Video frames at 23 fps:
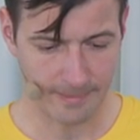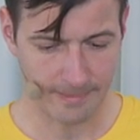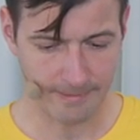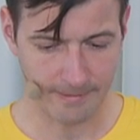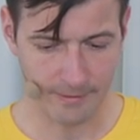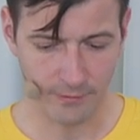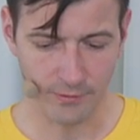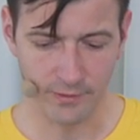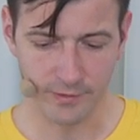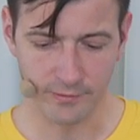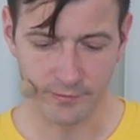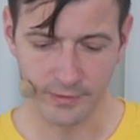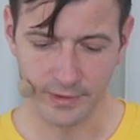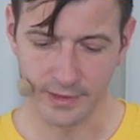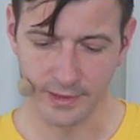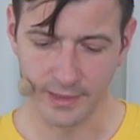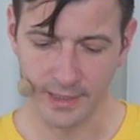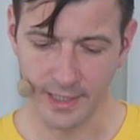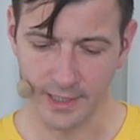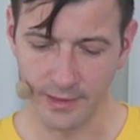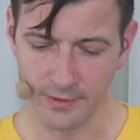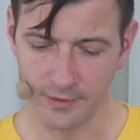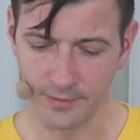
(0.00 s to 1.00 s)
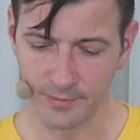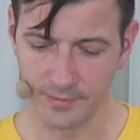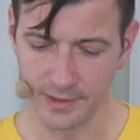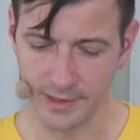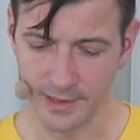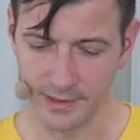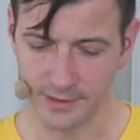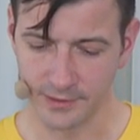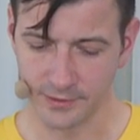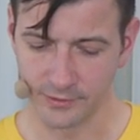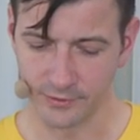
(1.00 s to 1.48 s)
you cannot be
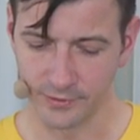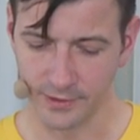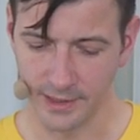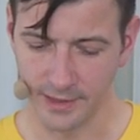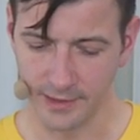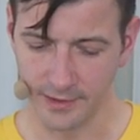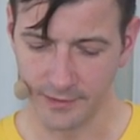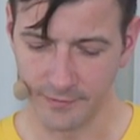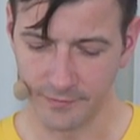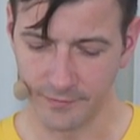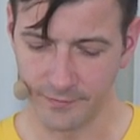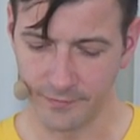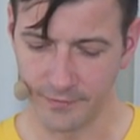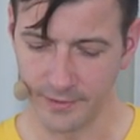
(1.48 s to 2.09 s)
as creative